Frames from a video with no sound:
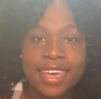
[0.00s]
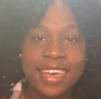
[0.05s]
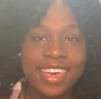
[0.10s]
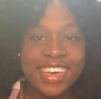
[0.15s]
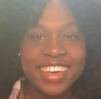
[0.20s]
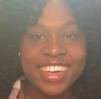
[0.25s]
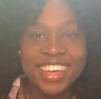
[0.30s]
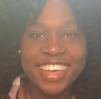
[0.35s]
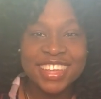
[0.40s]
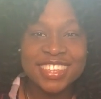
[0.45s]

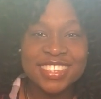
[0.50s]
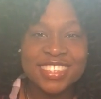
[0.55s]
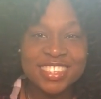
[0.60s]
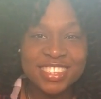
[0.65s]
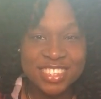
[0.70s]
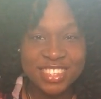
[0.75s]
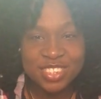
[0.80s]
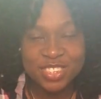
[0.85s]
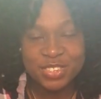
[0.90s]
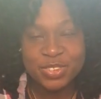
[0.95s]
Hey guys, this
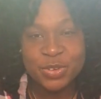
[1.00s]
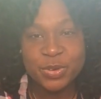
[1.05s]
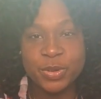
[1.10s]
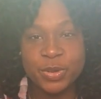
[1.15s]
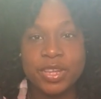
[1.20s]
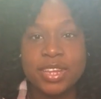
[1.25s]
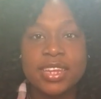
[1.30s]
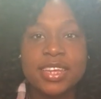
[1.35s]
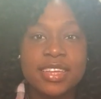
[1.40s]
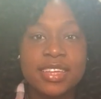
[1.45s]
is
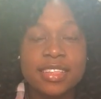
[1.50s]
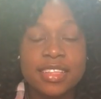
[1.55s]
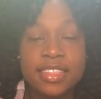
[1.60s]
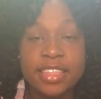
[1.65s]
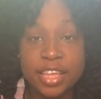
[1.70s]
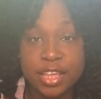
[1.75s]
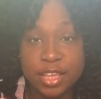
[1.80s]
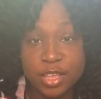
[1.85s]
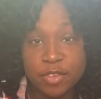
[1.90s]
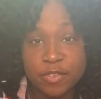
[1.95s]
Taquita.
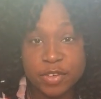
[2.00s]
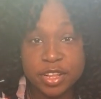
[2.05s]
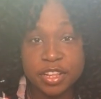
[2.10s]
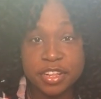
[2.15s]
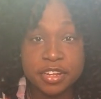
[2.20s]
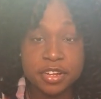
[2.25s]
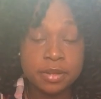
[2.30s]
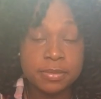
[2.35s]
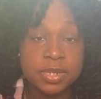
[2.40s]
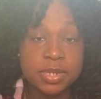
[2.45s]
Thank you for
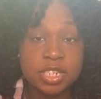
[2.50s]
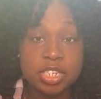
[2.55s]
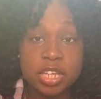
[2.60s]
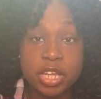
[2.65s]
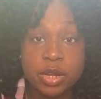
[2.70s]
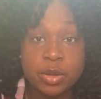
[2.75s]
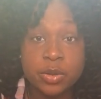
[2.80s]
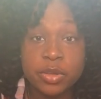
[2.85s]
clicking on my channel.